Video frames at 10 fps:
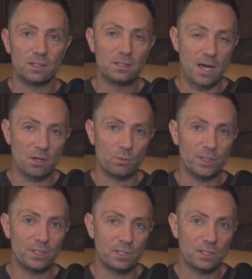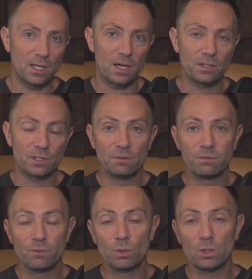into equities and the stocks
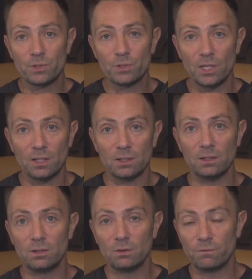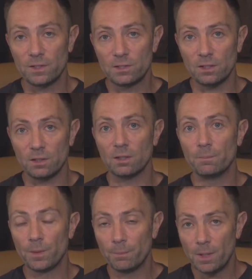and forty percent into fixed
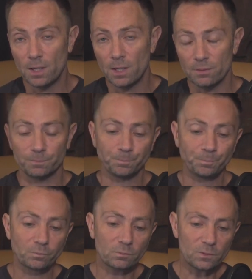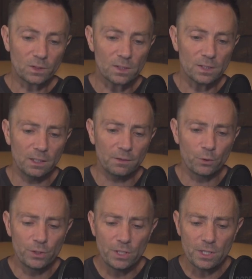income bonds. And
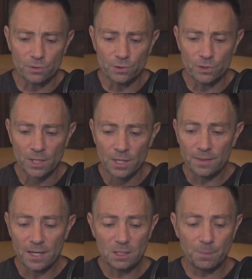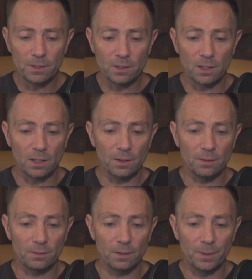for years, that has been
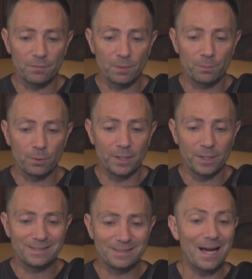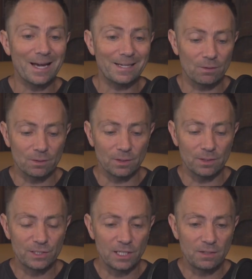a, a, a bit of a place to hide out,
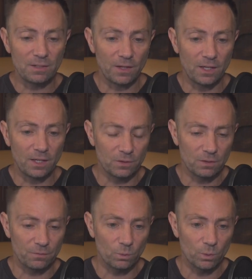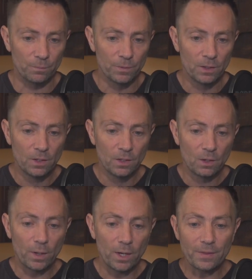a safe haven, if you will.
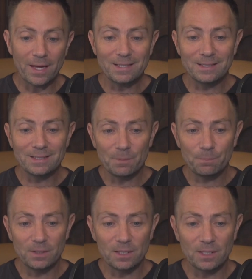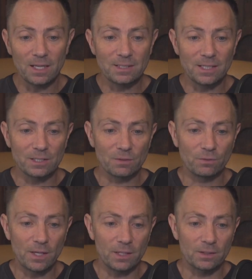Well, that has not been the case as of
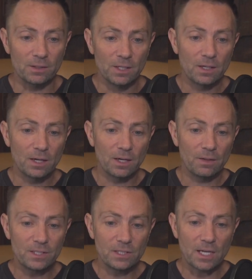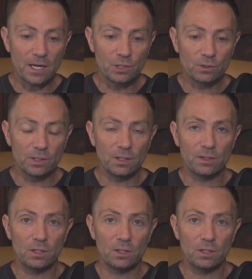late. Uh, this is actually